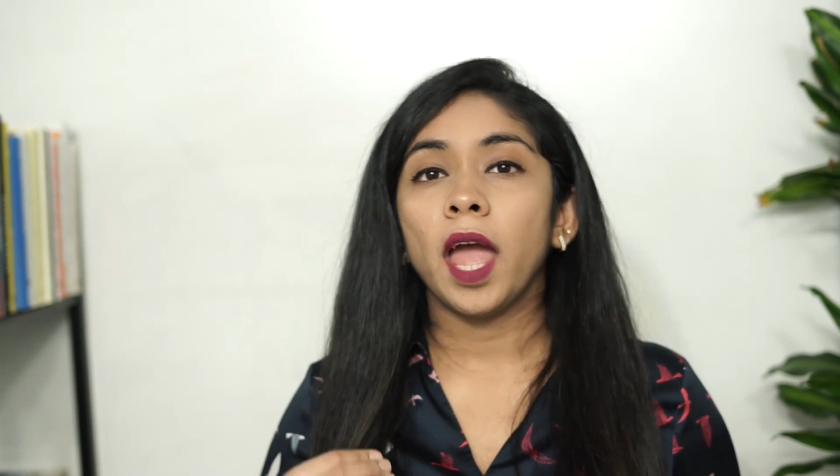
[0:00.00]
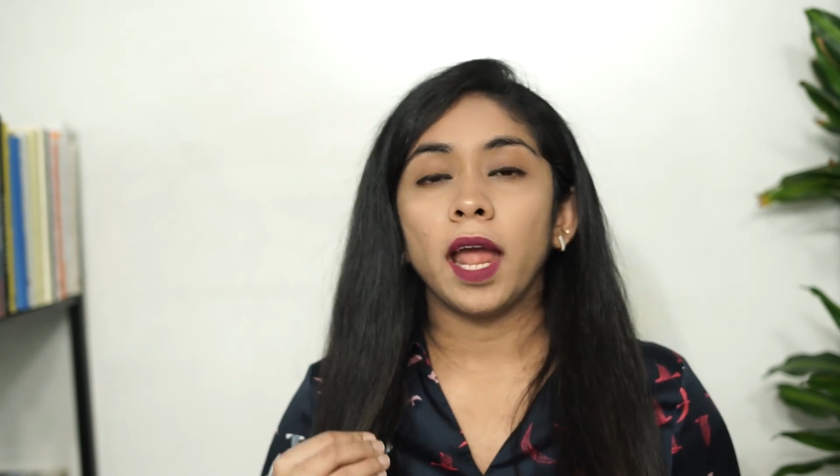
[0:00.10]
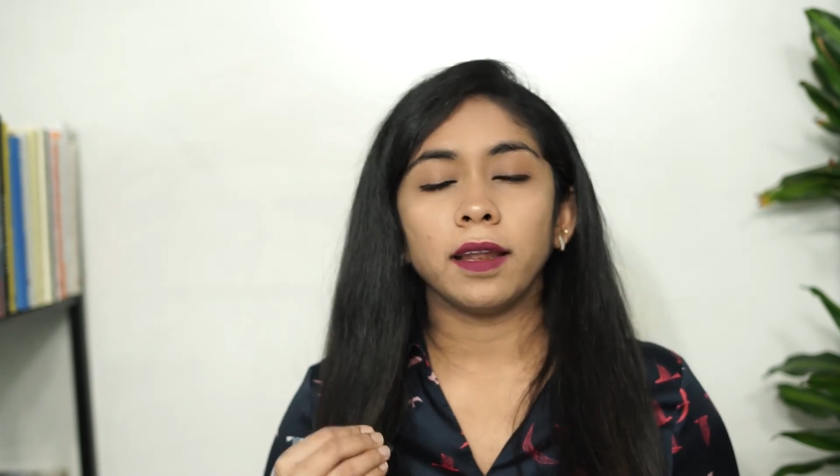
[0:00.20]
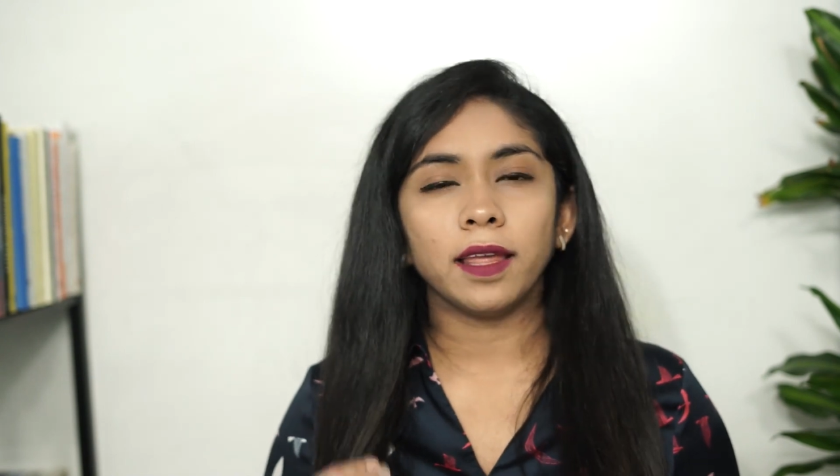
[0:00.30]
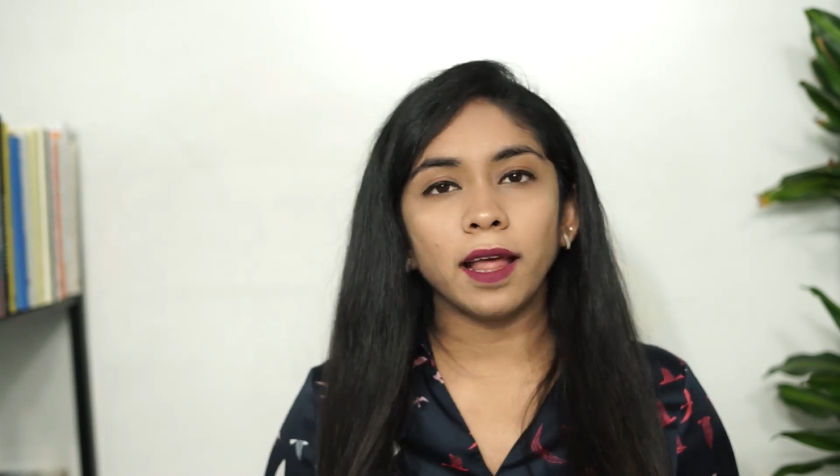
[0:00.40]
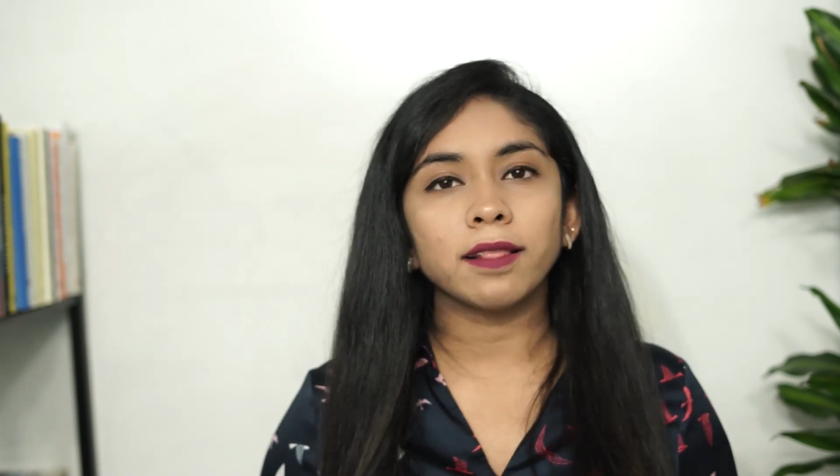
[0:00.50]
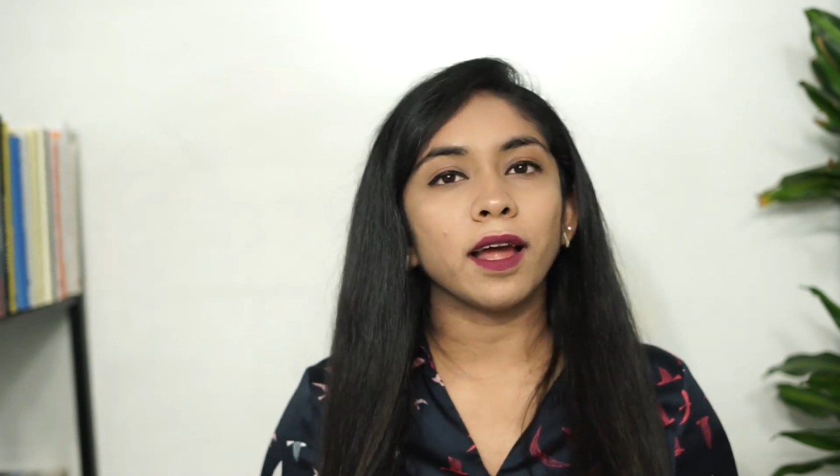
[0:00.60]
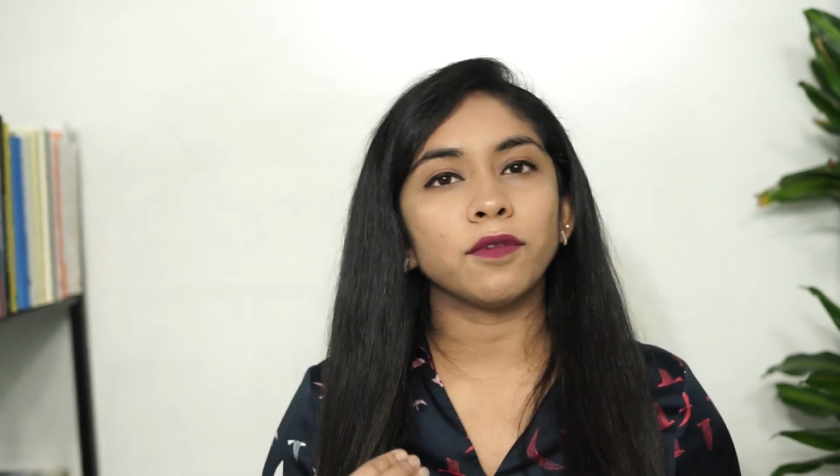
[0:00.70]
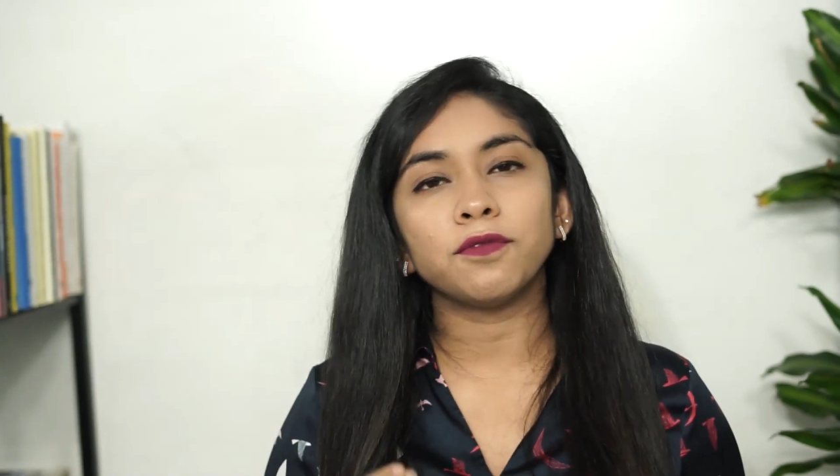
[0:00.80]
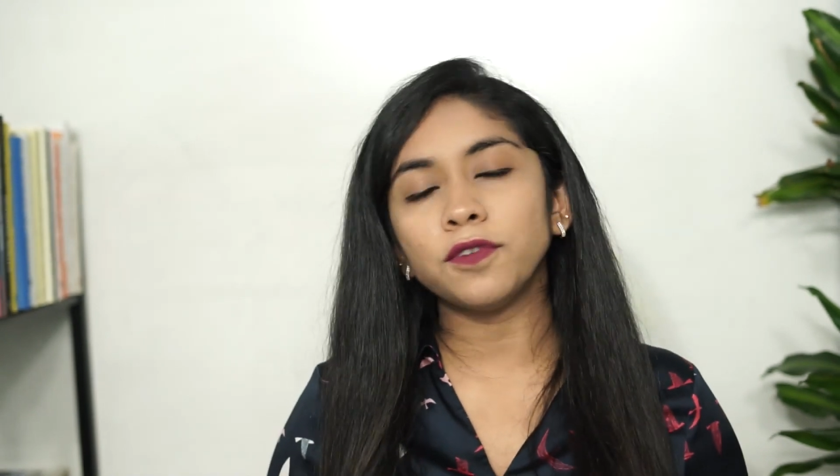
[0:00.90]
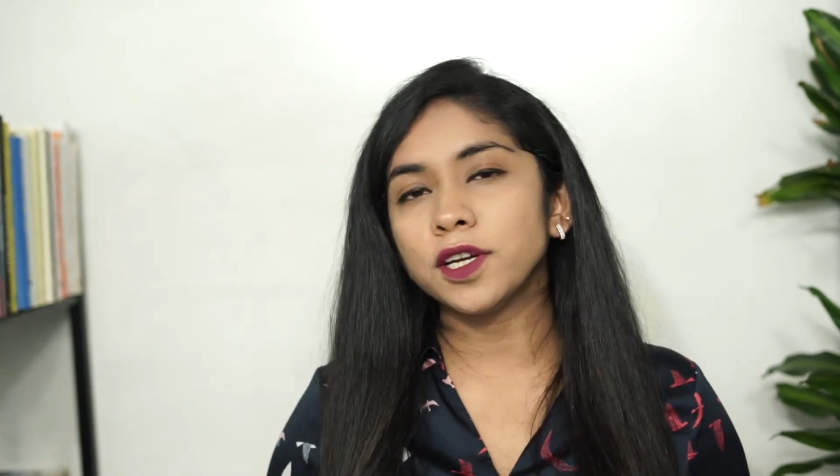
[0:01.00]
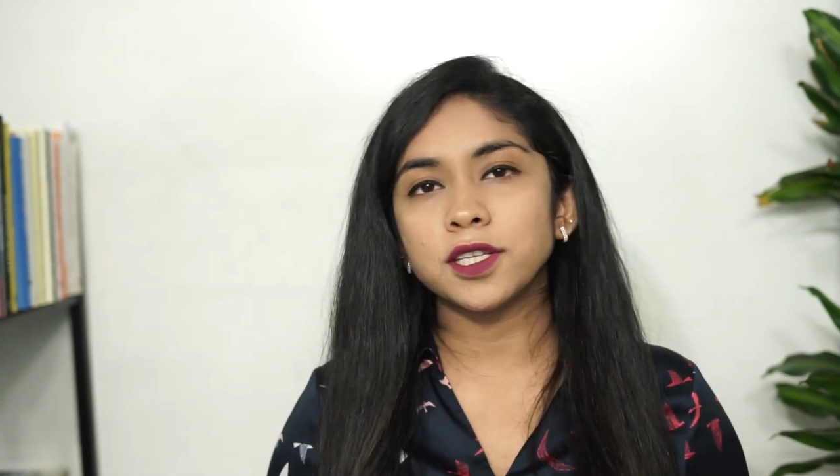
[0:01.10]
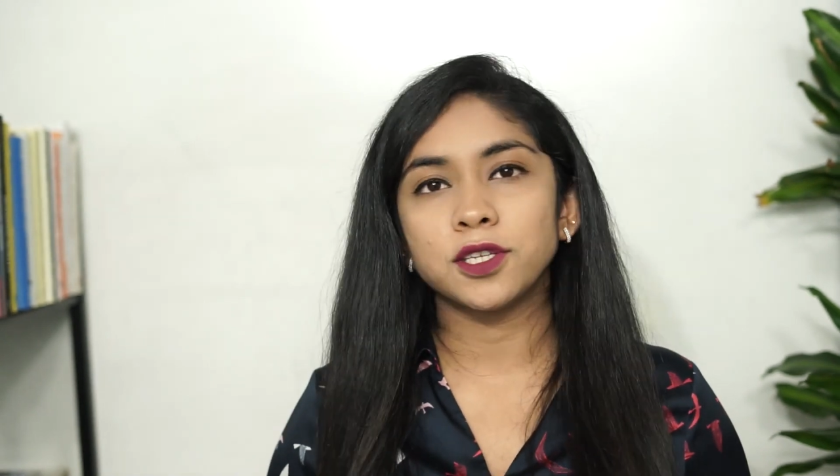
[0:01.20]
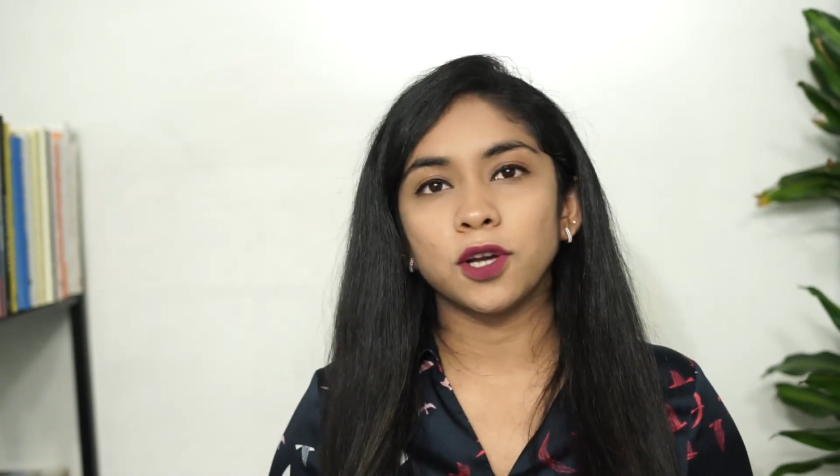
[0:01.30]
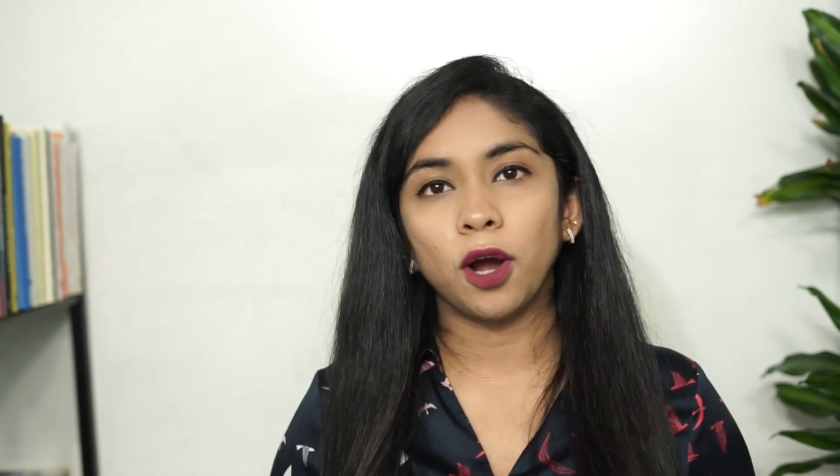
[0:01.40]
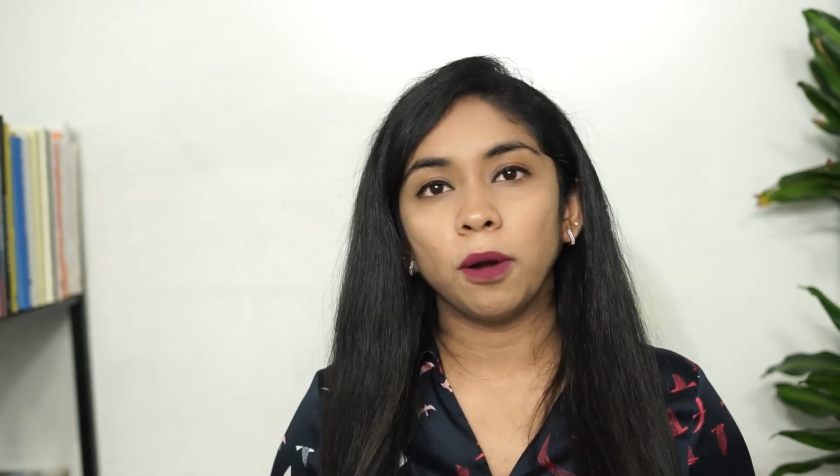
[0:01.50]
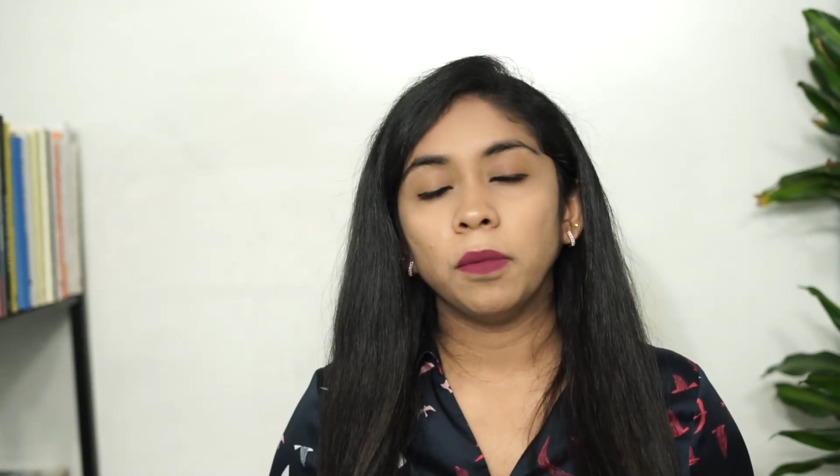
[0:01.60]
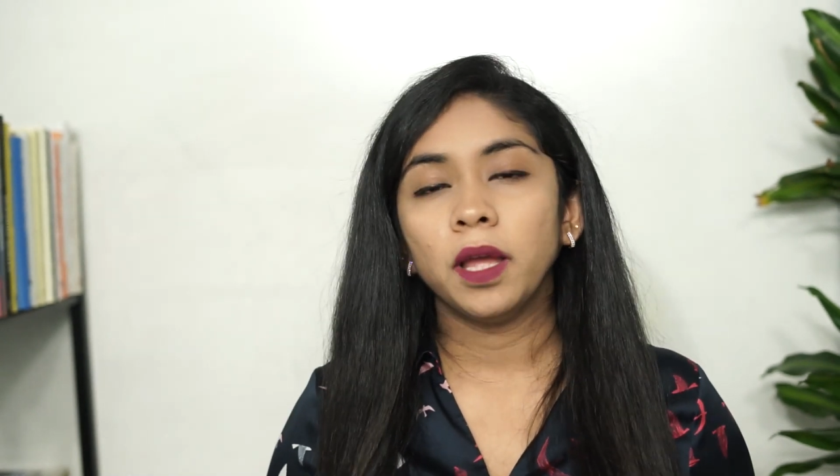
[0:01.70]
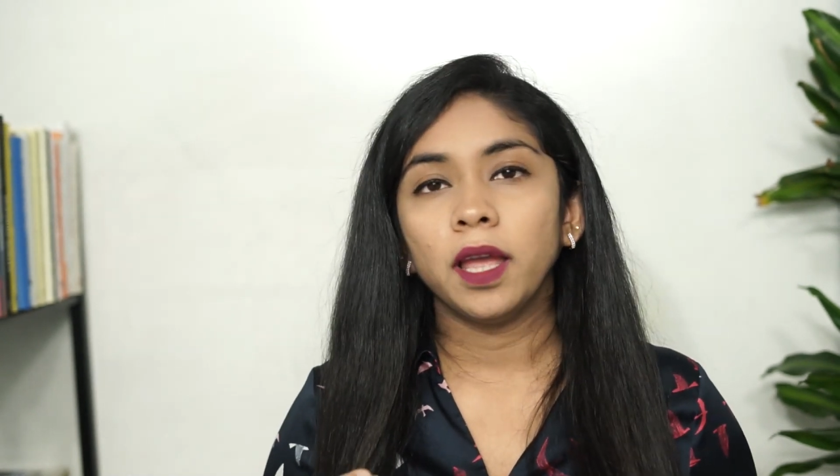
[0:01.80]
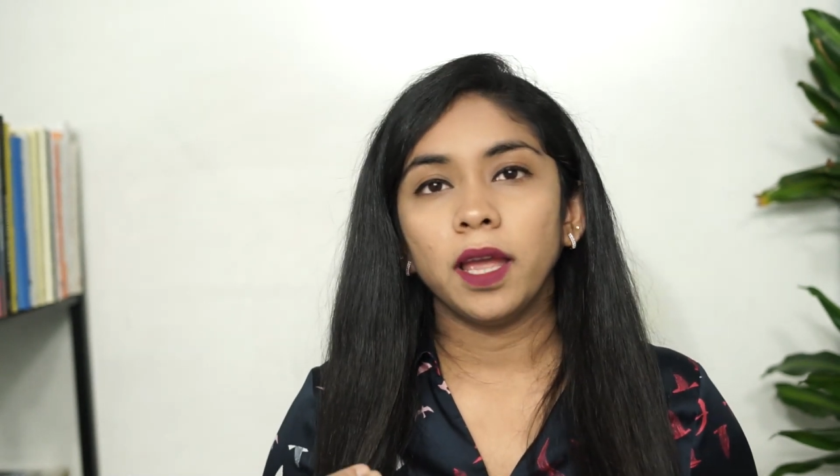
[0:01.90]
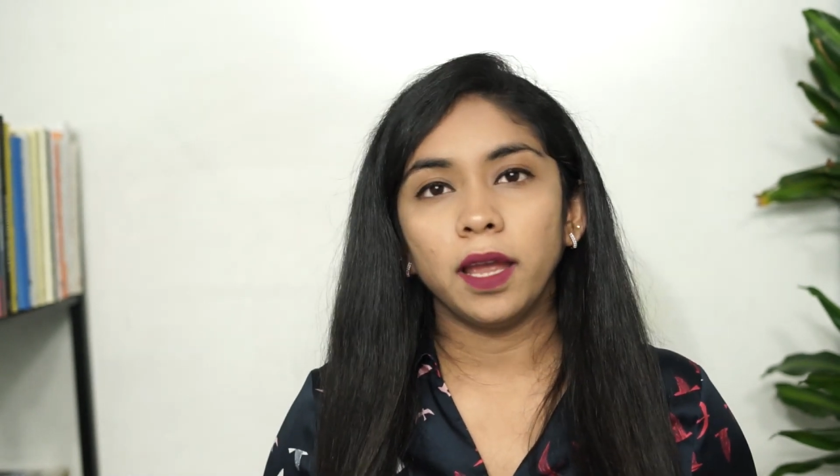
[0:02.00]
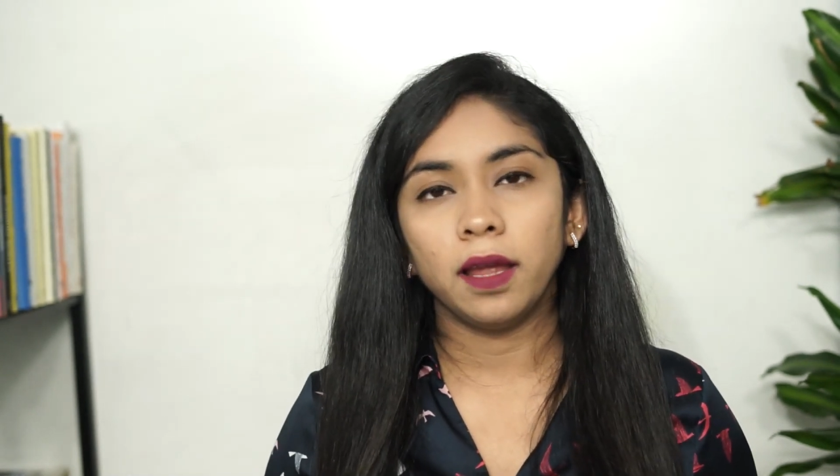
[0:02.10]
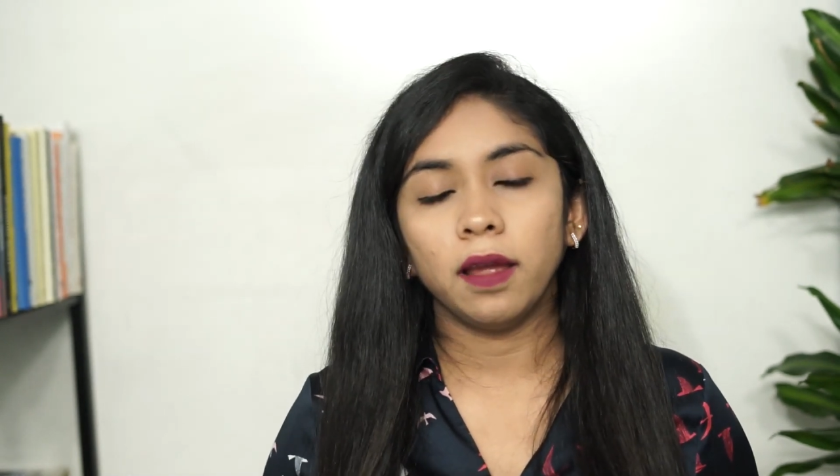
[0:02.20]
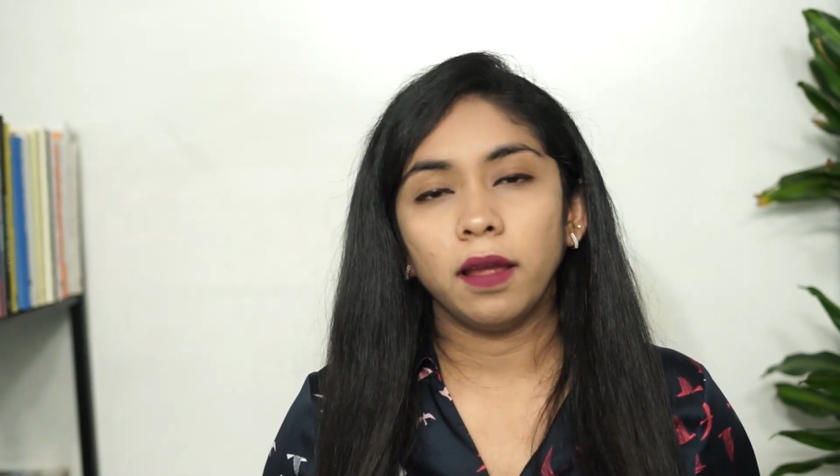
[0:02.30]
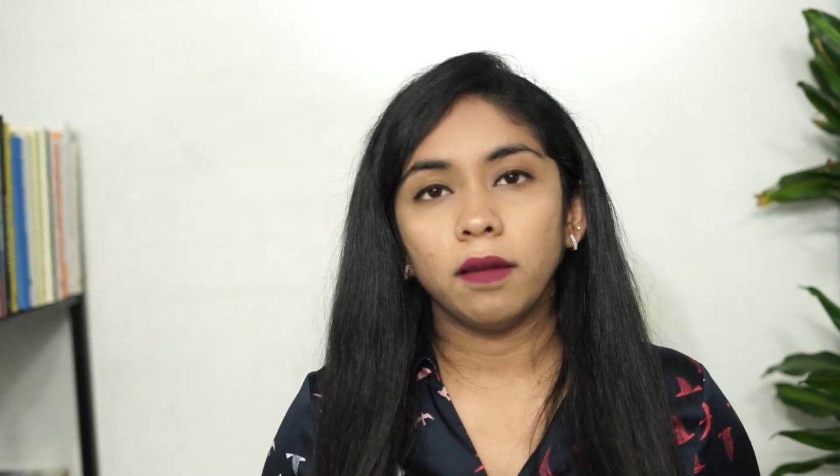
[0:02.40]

and get that first job eh,